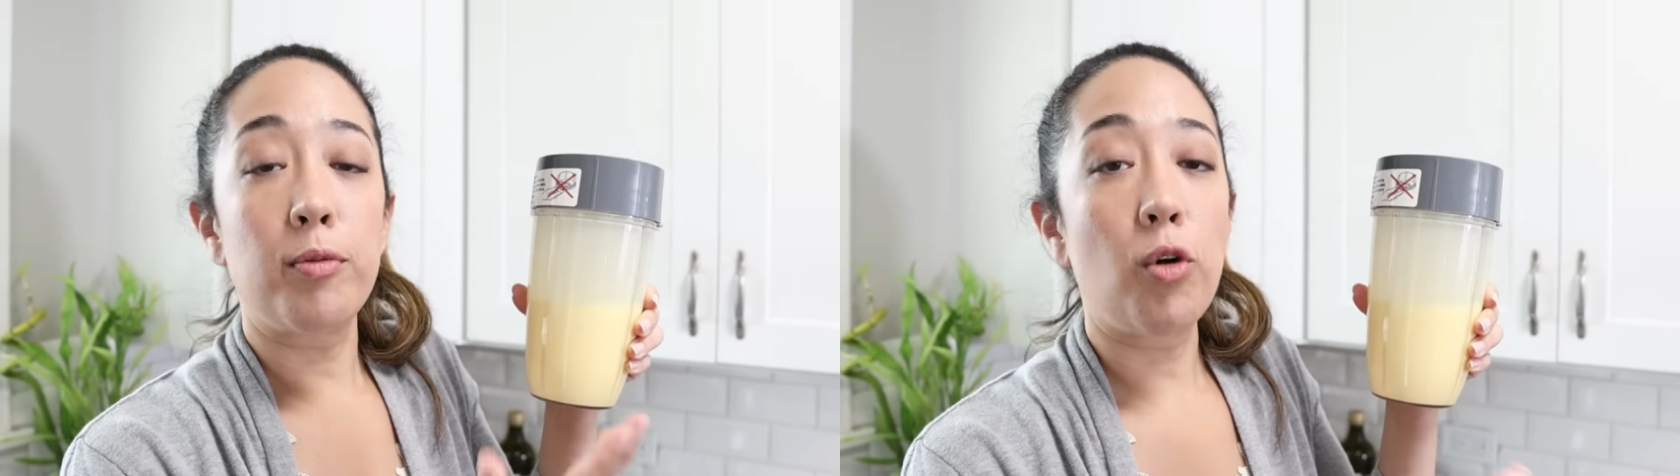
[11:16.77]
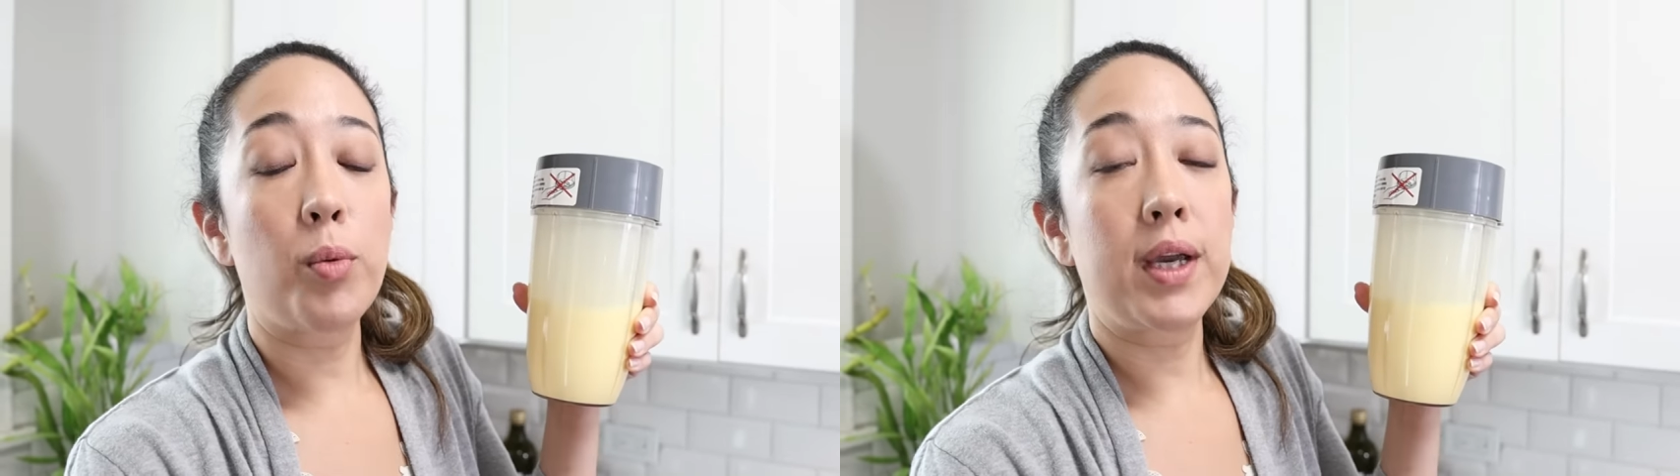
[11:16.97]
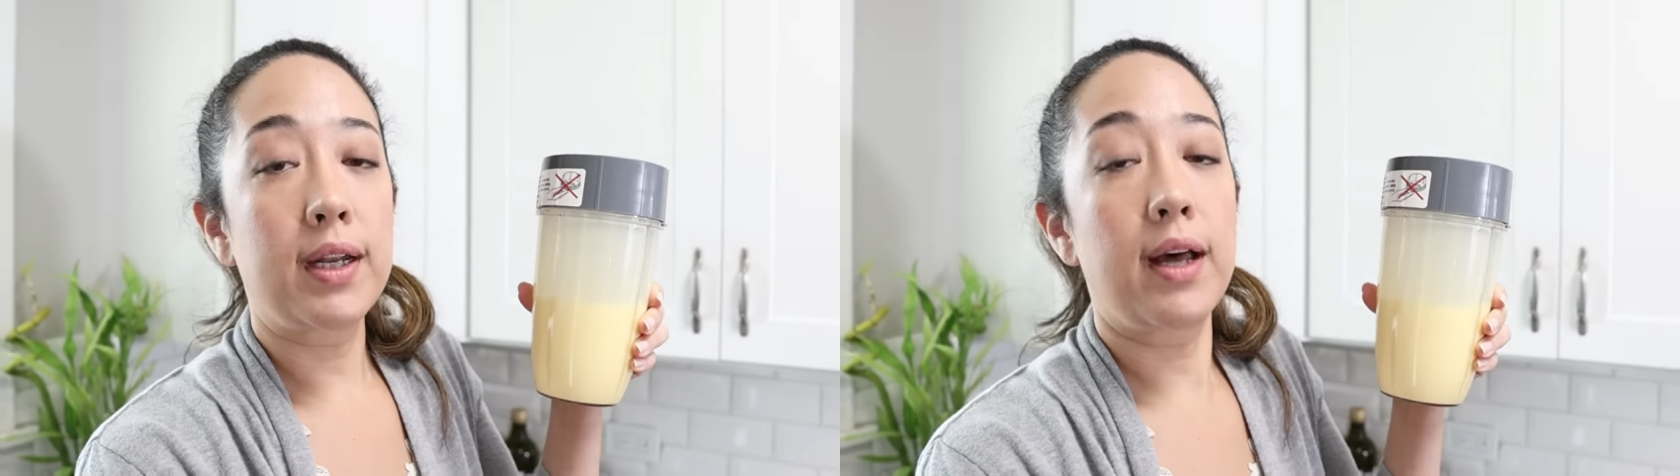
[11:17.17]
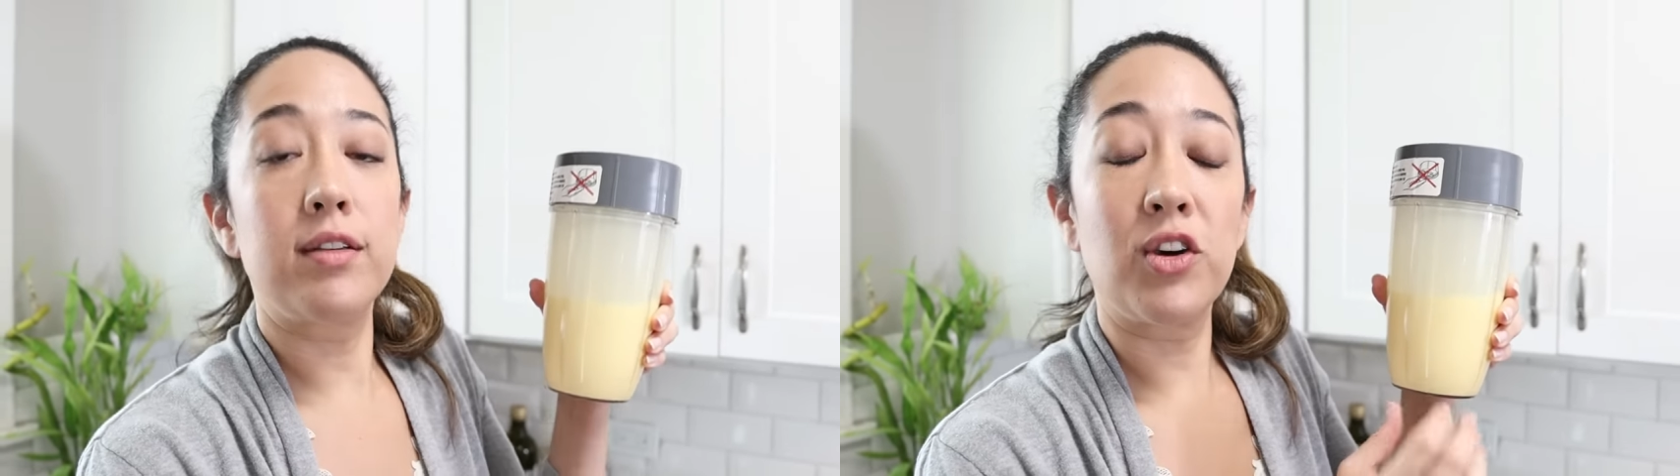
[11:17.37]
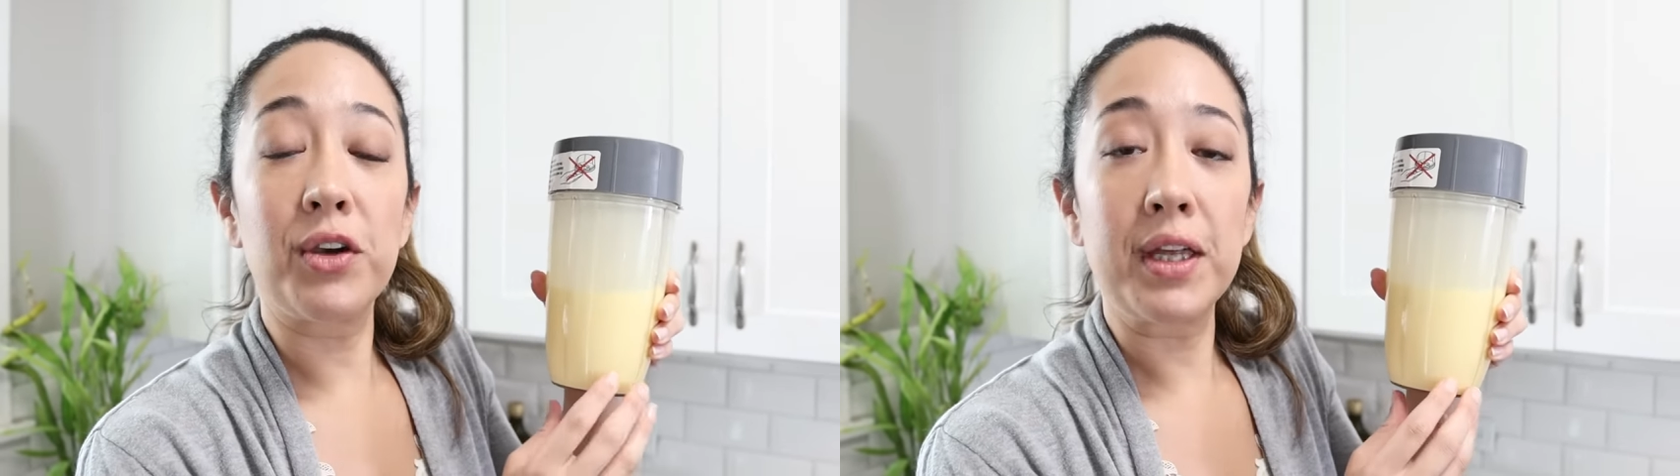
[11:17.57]
before we get
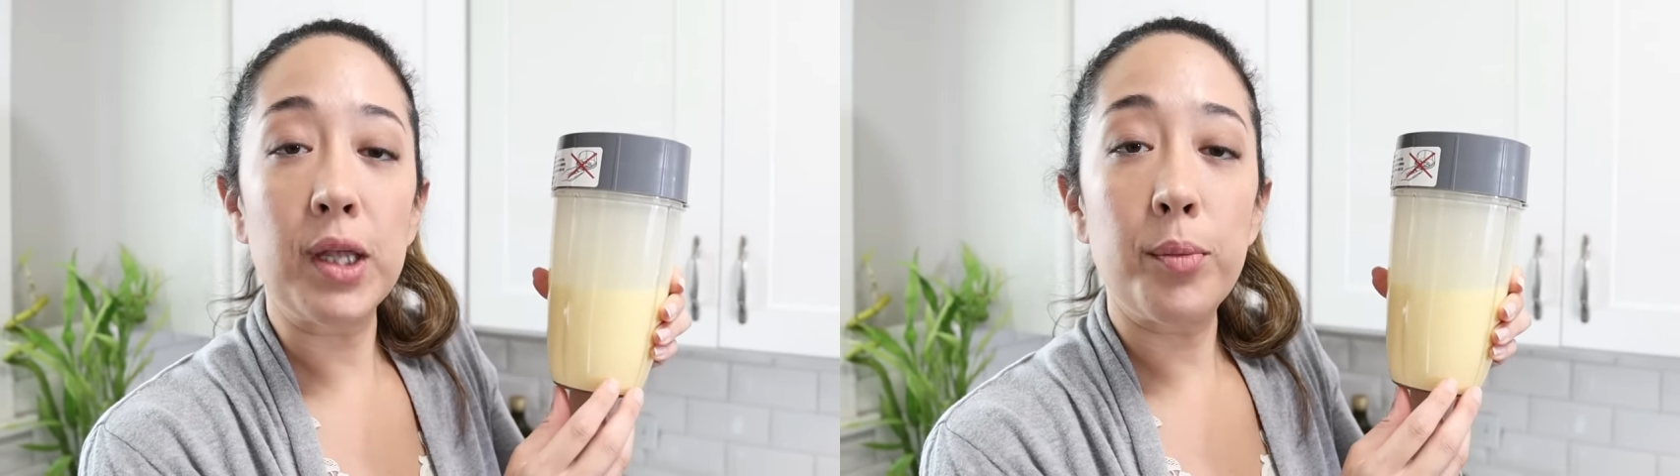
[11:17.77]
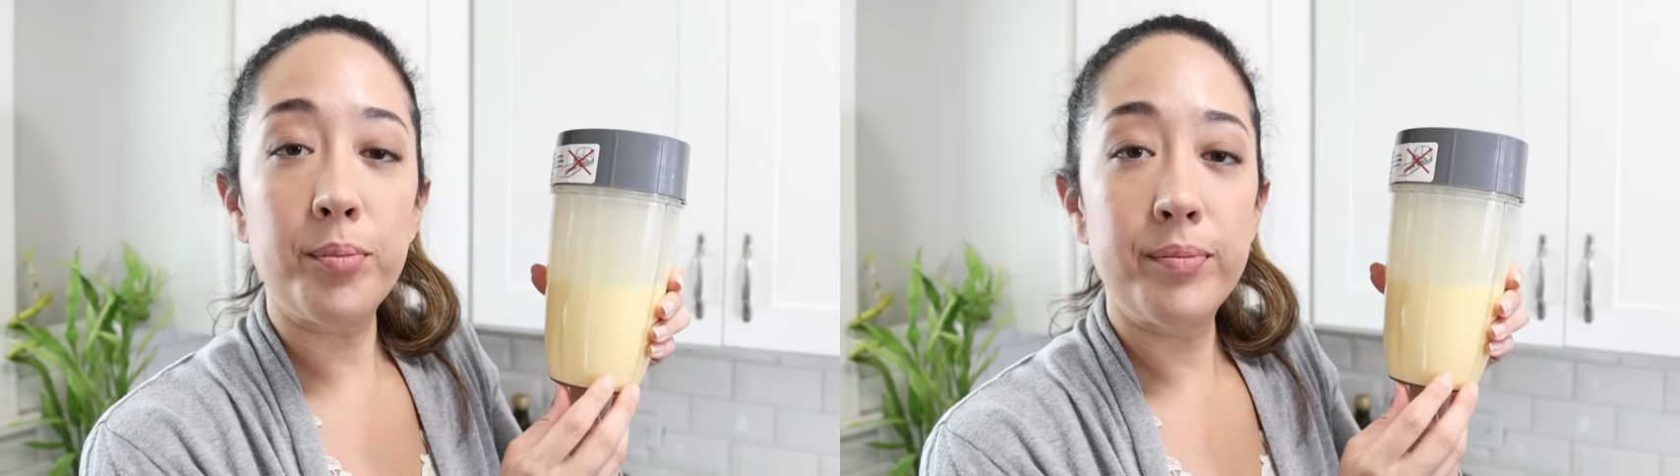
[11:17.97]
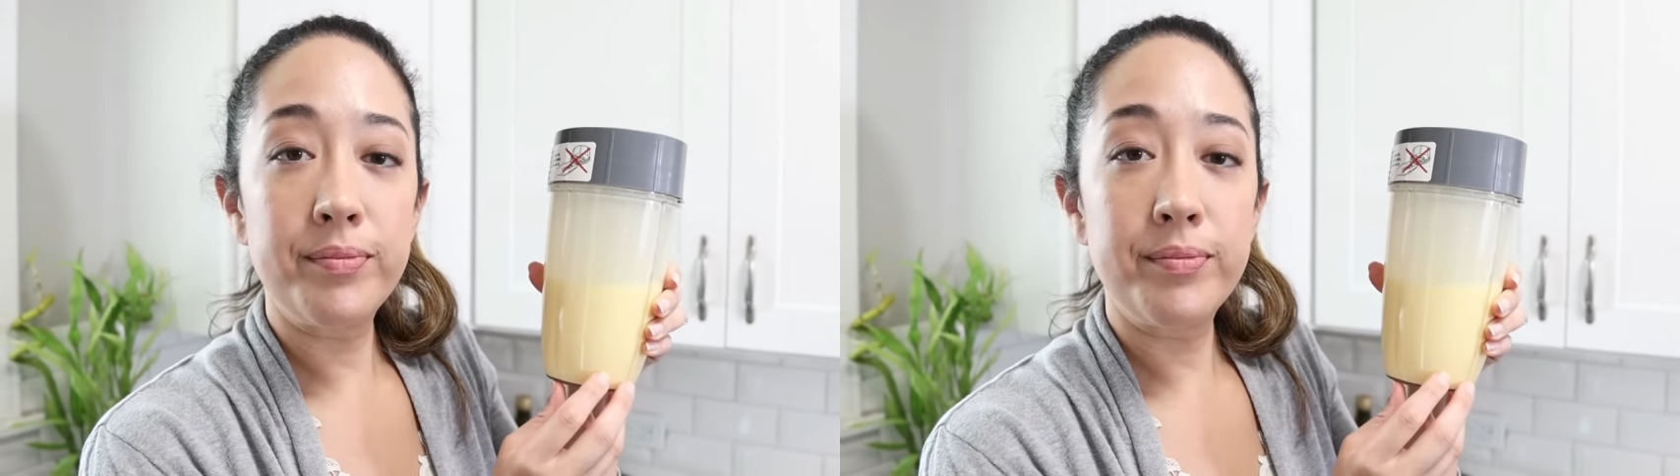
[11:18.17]
on to cooking them.